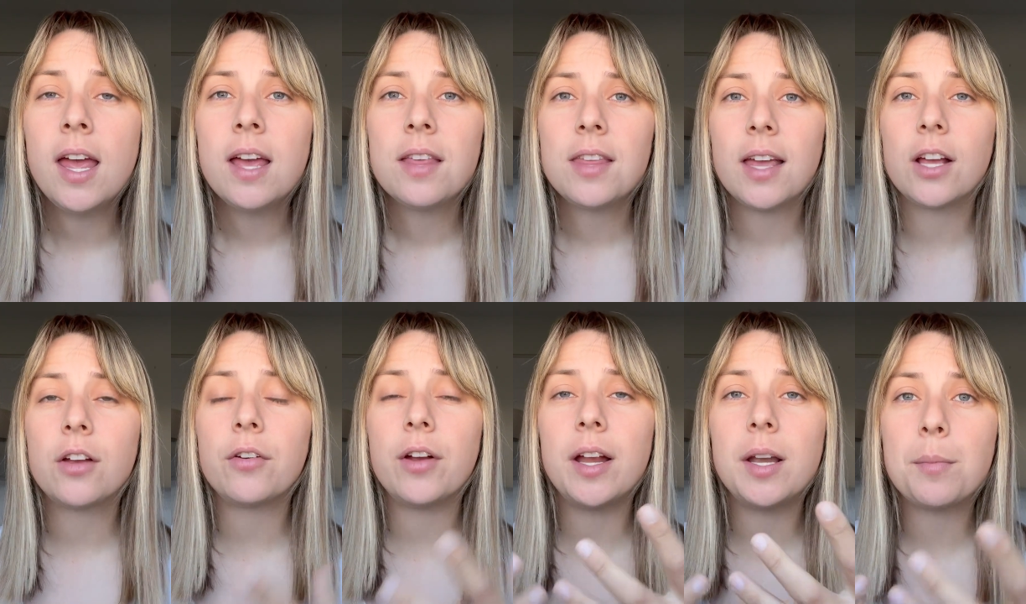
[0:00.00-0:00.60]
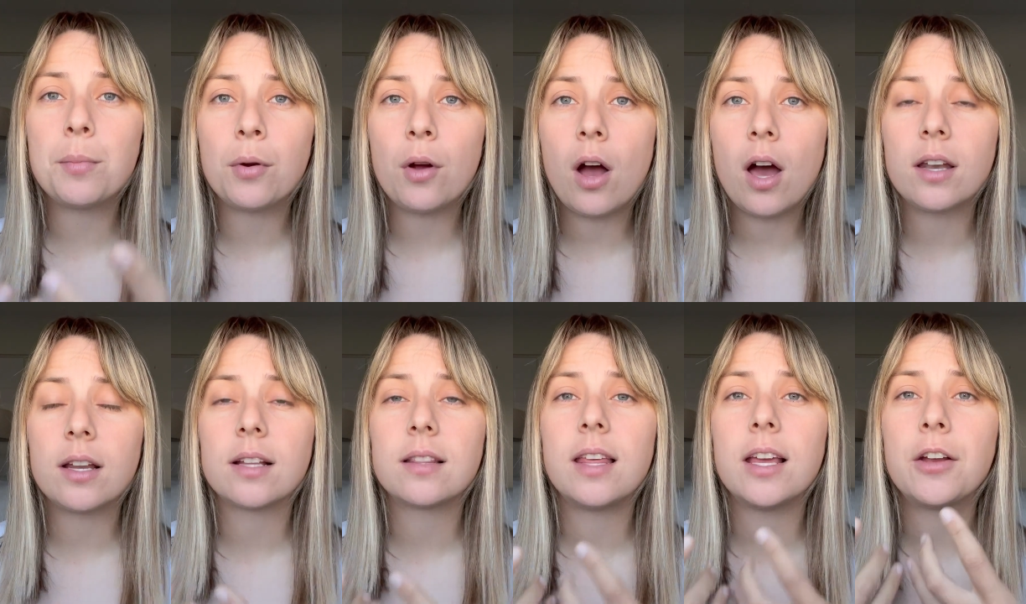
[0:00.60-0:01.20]
they create a
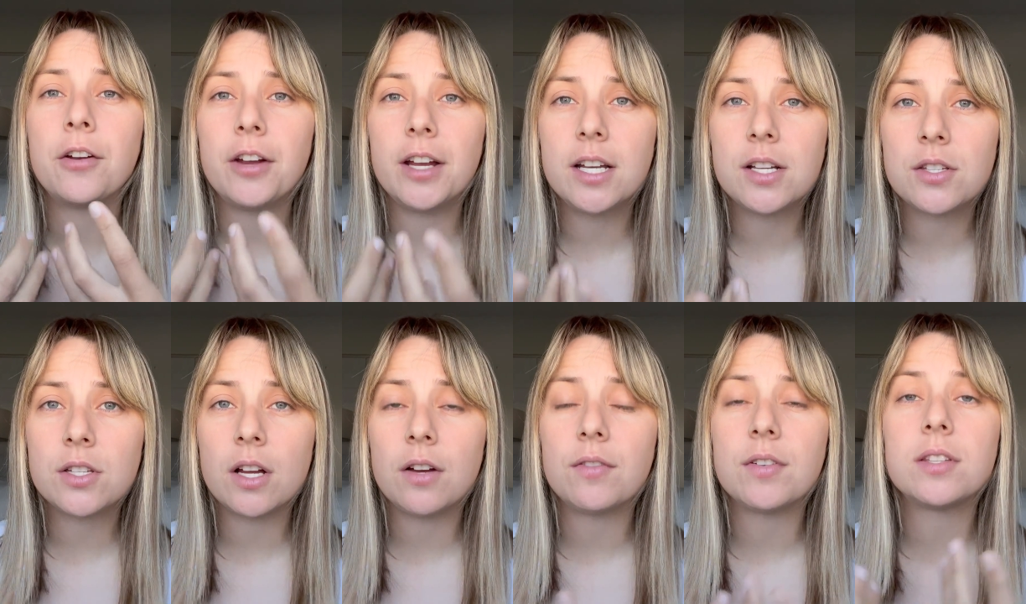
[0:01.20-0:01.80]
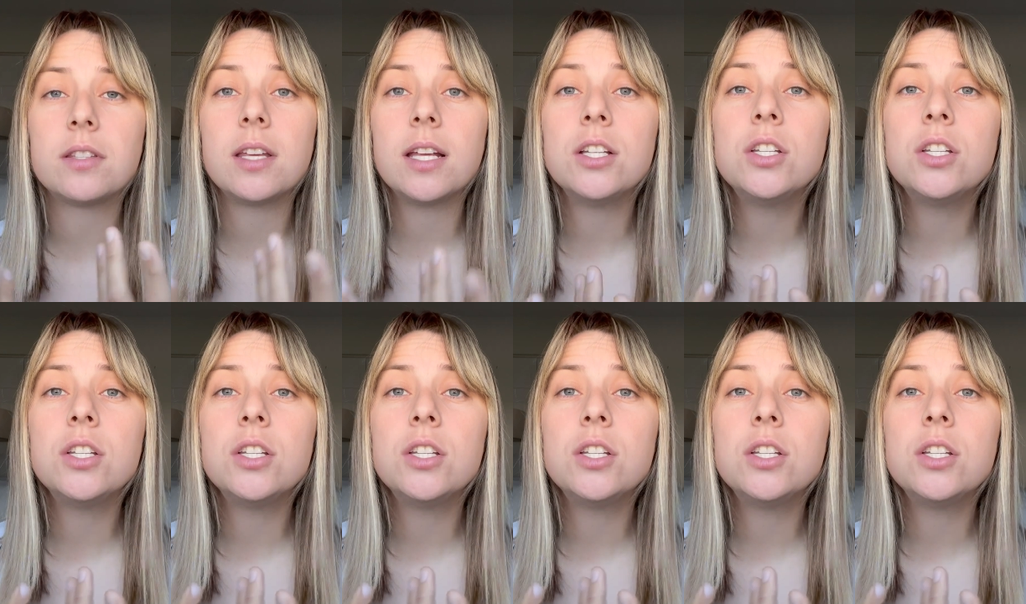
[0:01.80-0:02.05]
product they create a service they